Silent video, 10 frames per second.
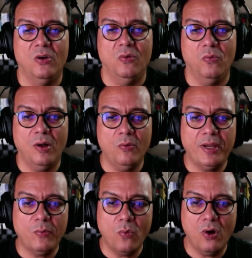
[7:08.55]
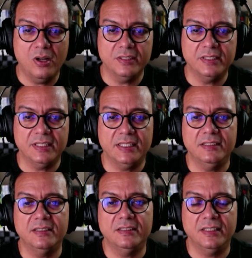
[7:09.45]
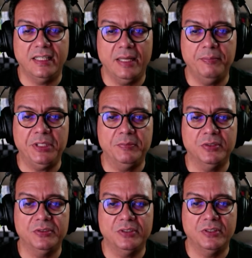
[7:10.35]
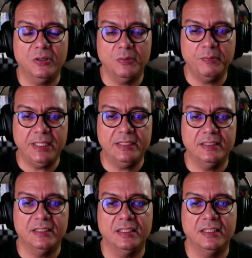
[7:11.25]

What we want is to get people to commit,